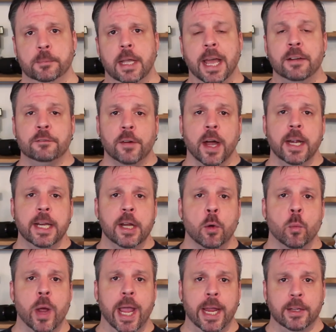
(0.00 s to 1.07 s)
and finding a
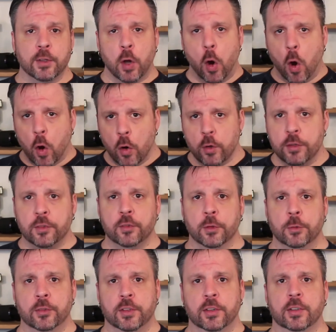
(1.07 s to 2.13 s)
way to harness
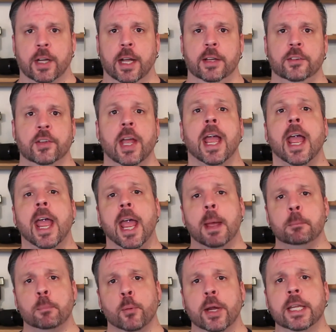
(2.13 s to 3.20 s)
those designs
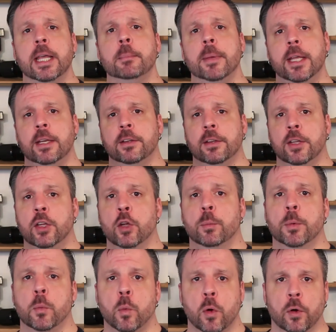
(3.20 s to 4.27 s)
and bring them into the
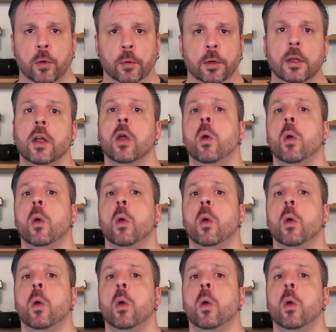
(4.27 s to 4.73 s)
human world.